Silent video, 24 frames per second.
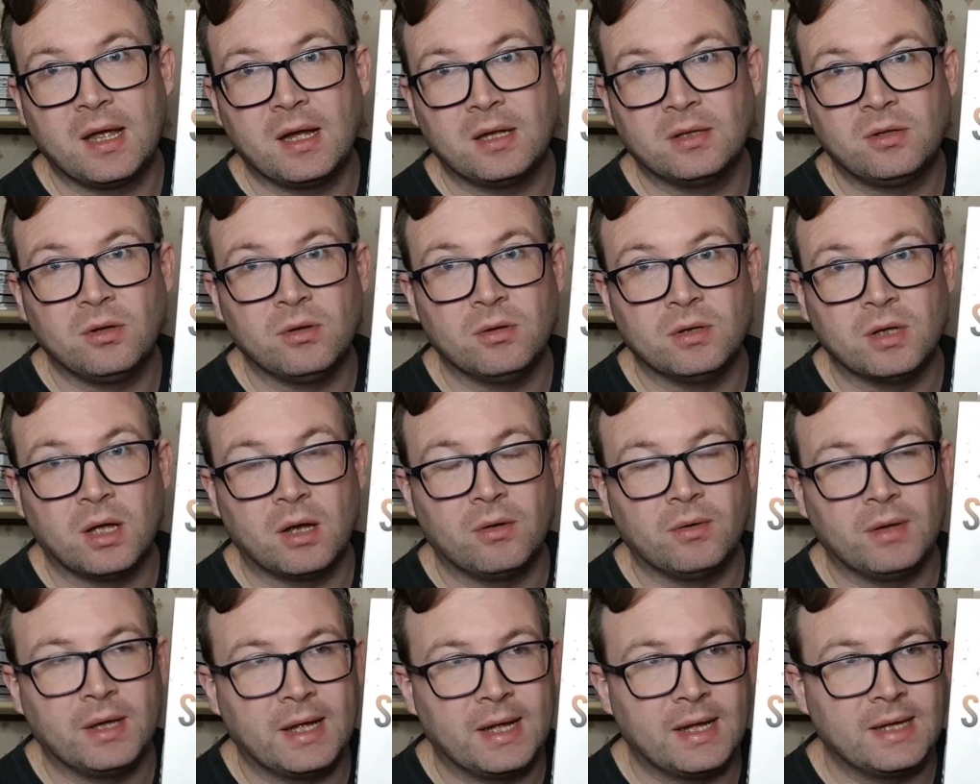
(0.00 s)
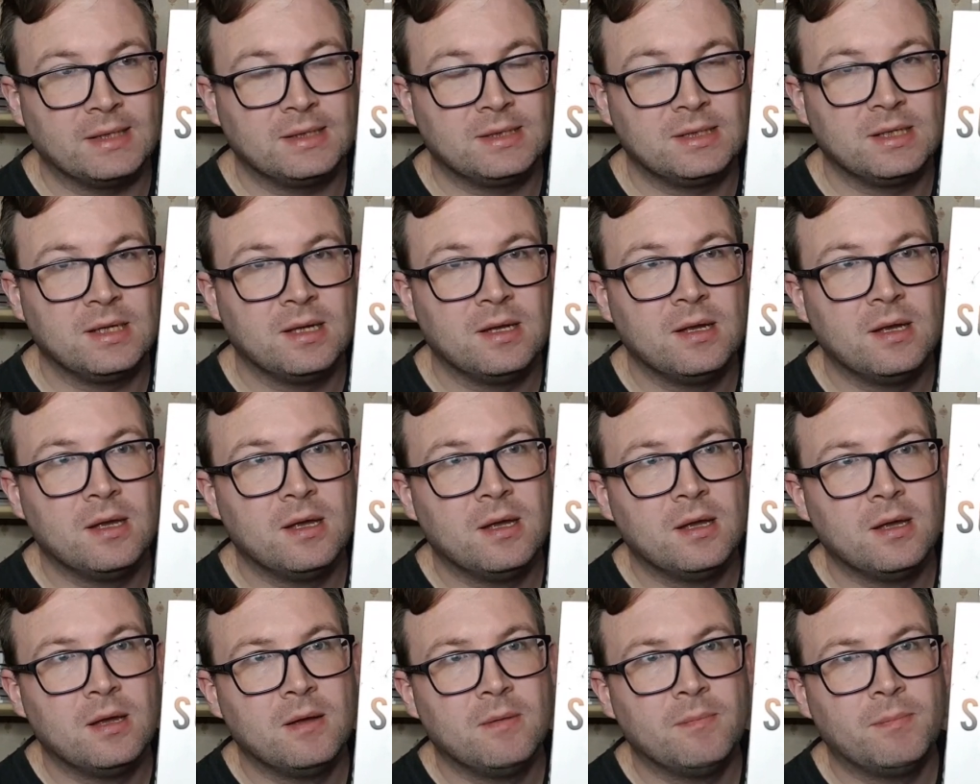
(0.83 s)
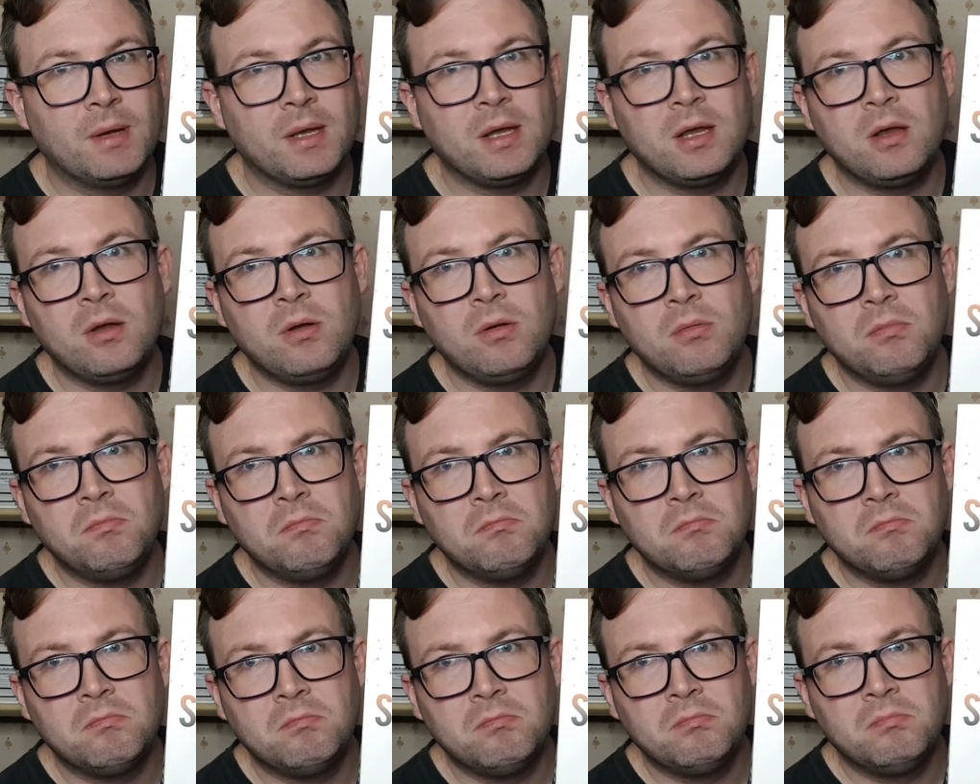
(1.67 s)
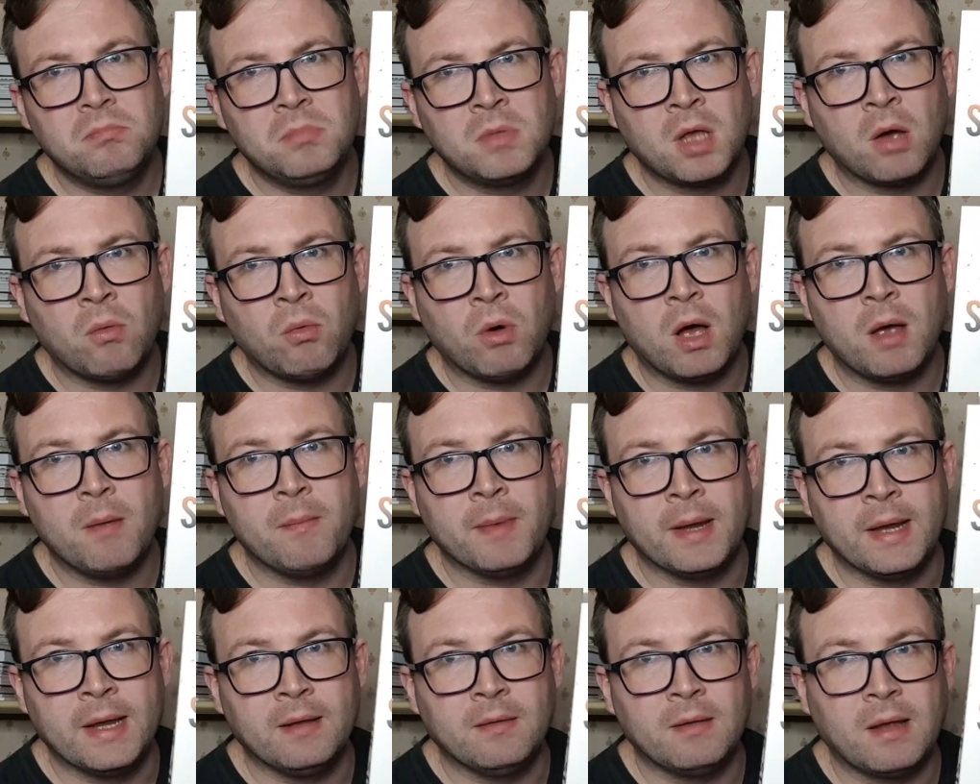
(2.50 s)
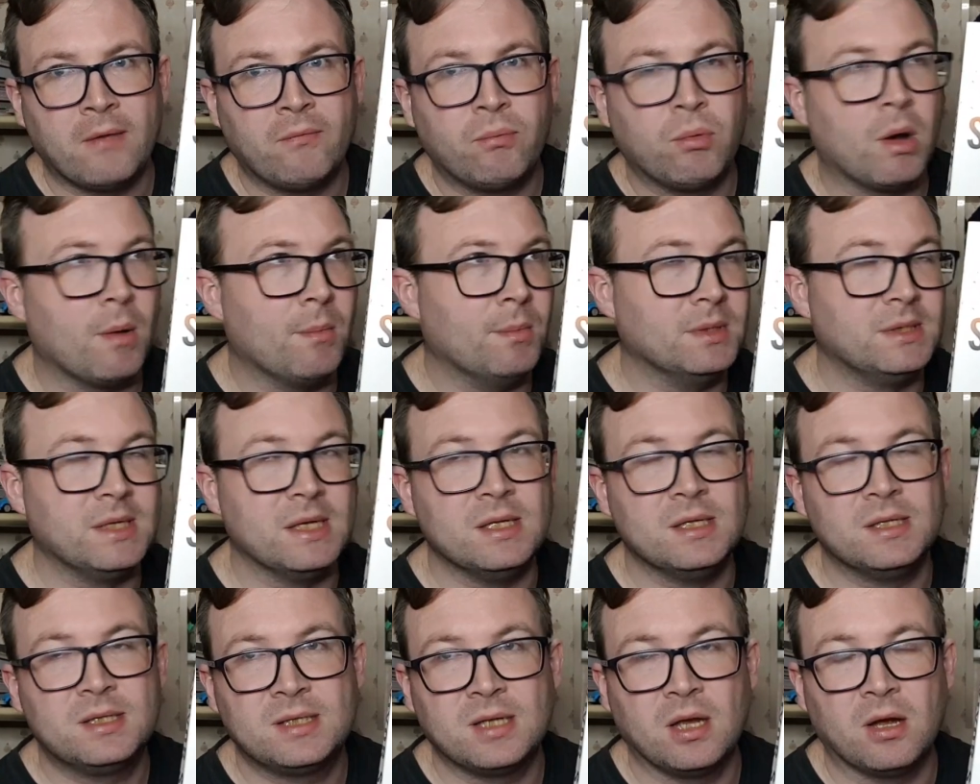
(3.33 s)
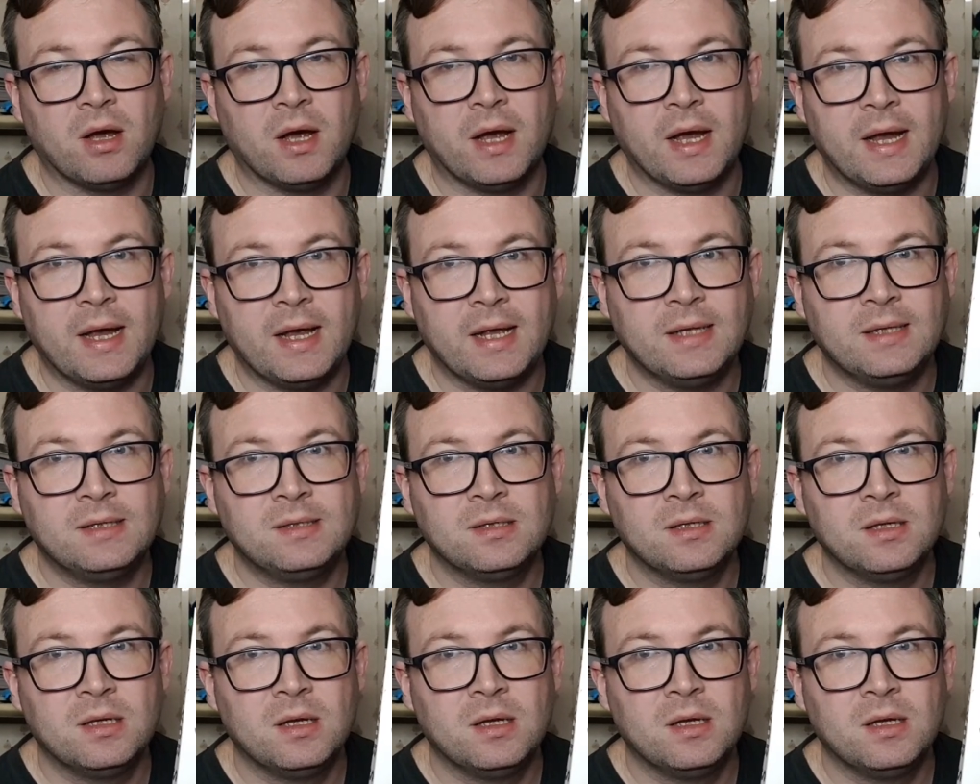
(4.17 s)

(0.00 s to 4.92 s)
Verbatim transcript: I do know that, but you know what I mean. Everyone was inside.